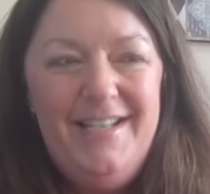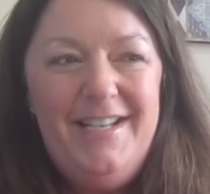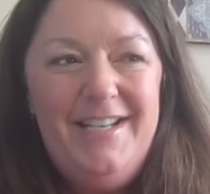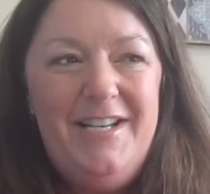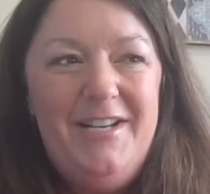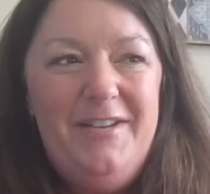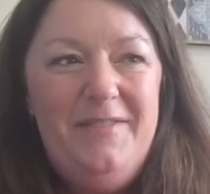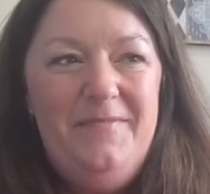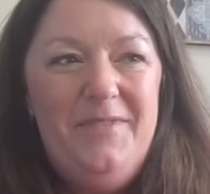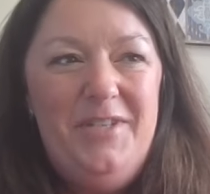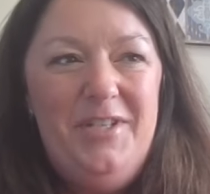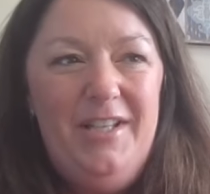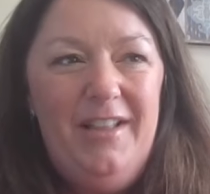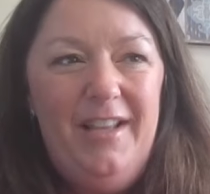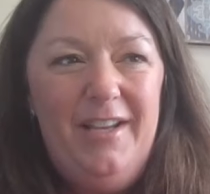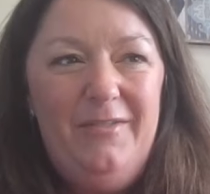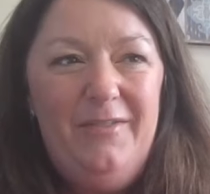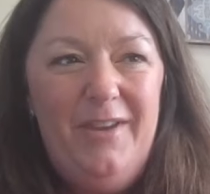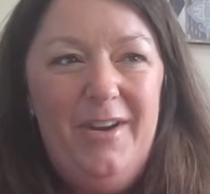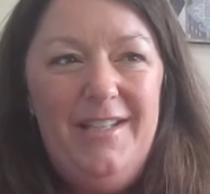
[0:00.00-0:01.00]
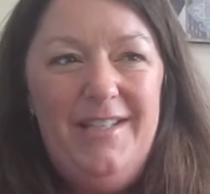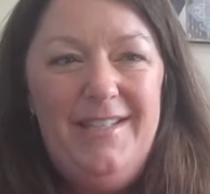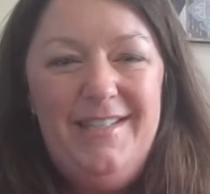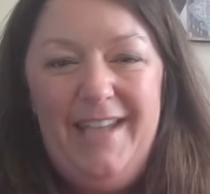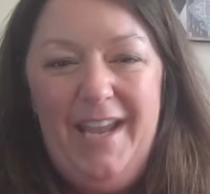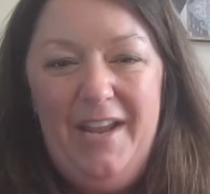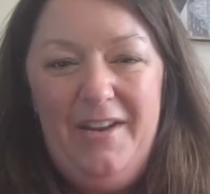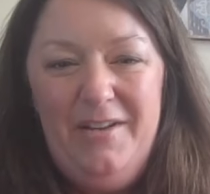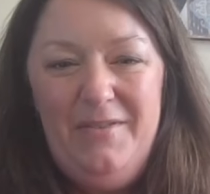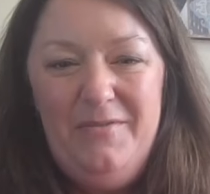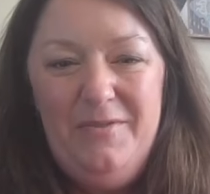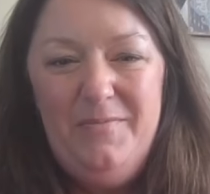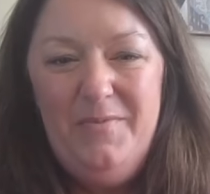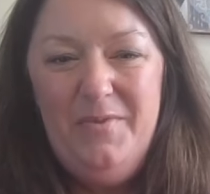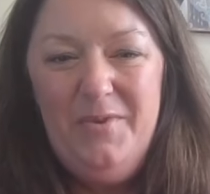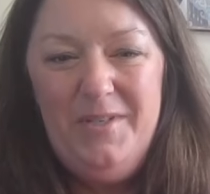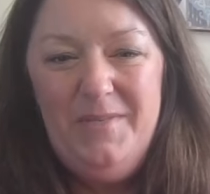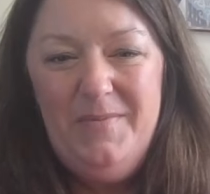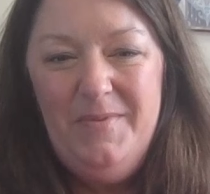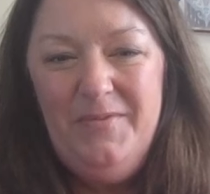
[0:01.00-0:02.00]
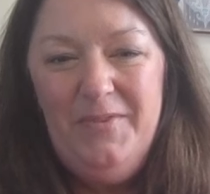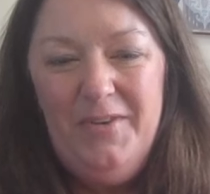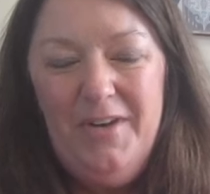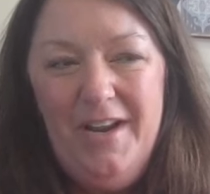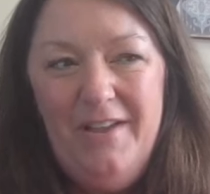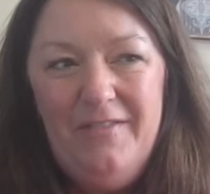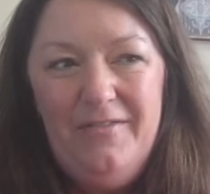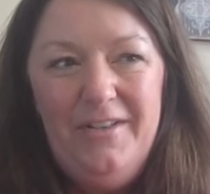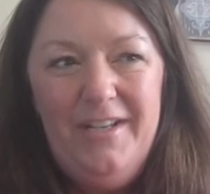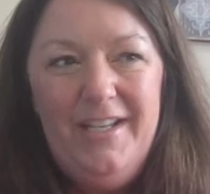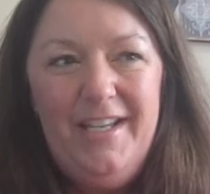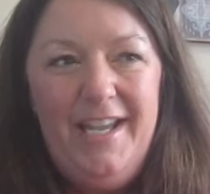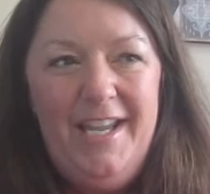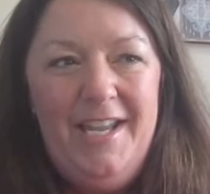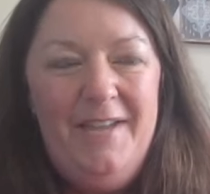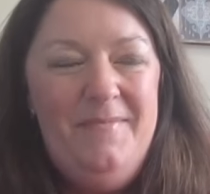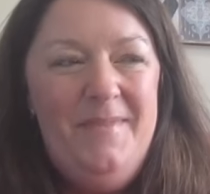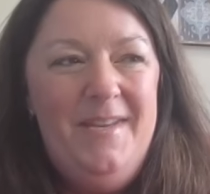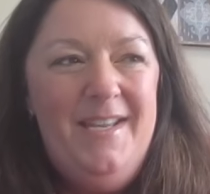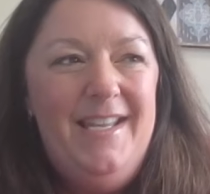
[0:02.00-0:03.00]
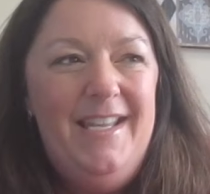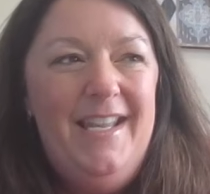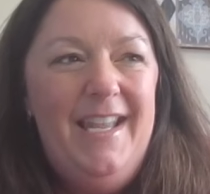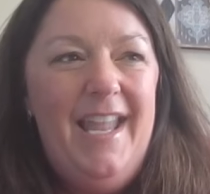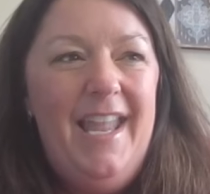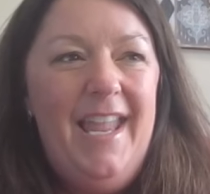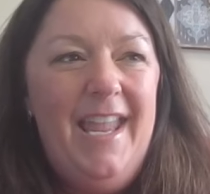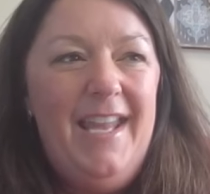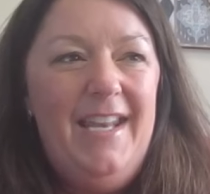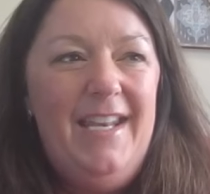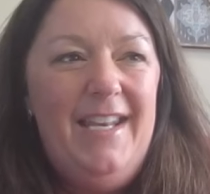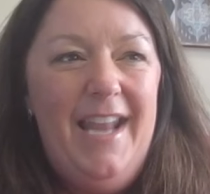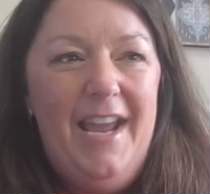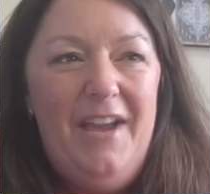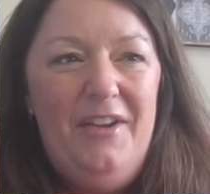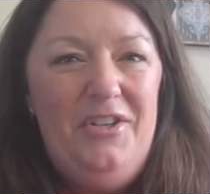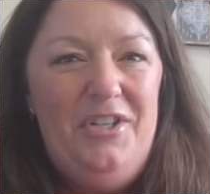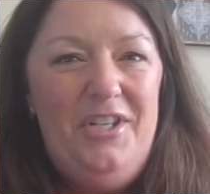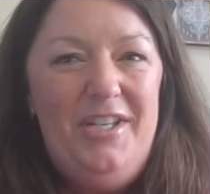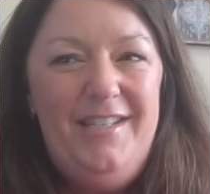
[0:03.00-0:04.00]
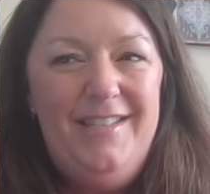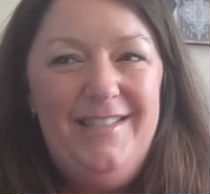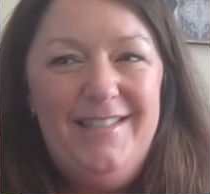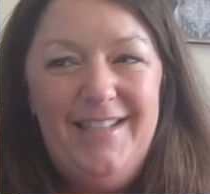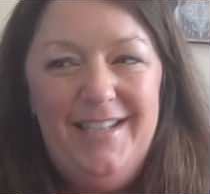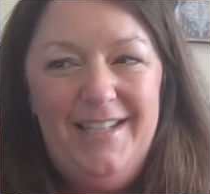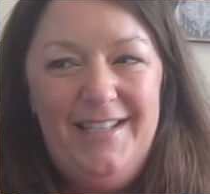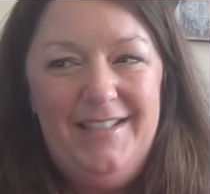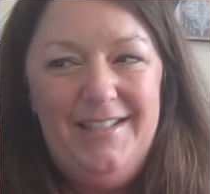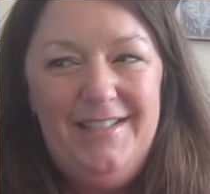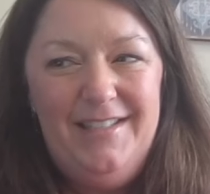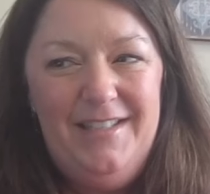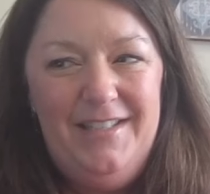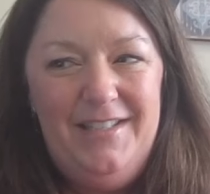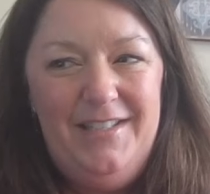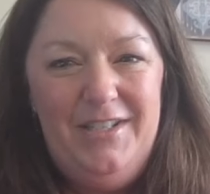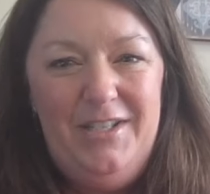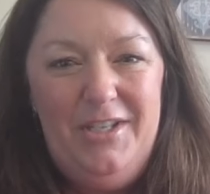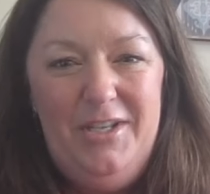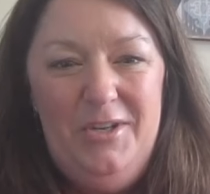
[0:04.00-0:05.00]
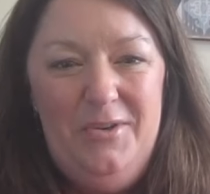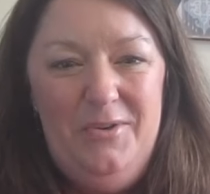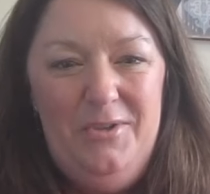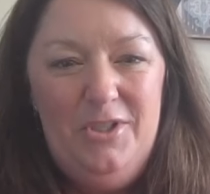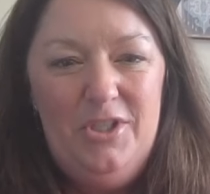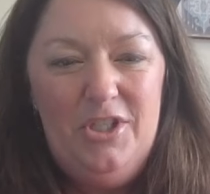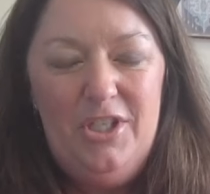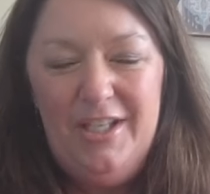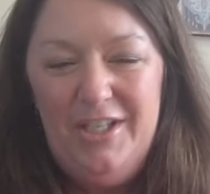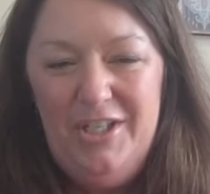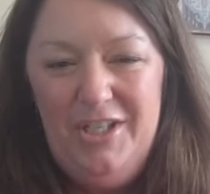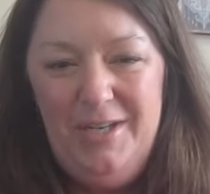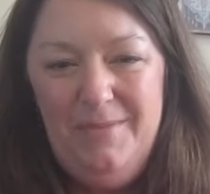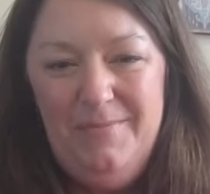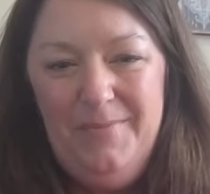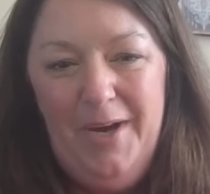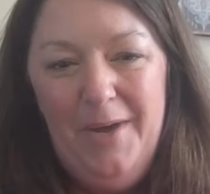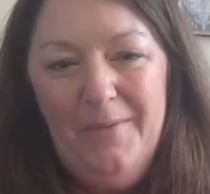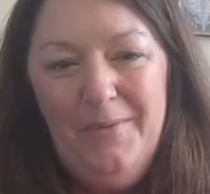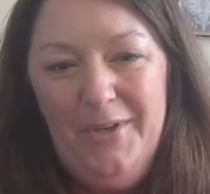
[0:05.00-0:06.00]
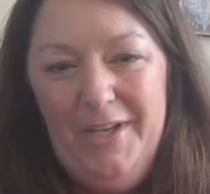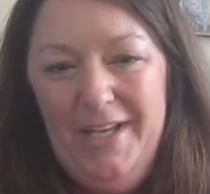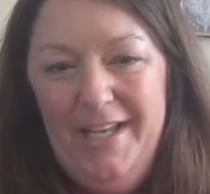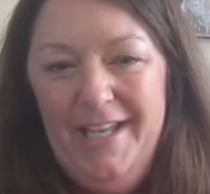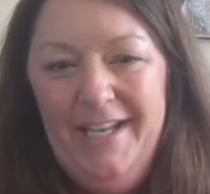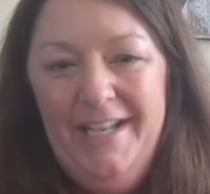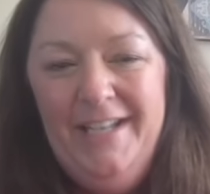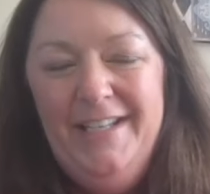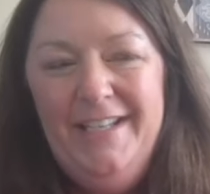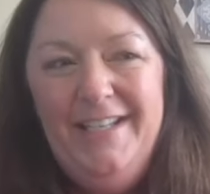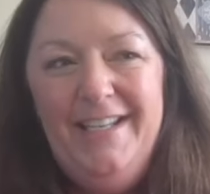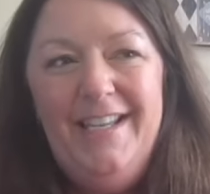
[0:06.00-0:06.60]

Um, she like writes scouting reports before every game, and now she's like this huge, so she had a bobblehead.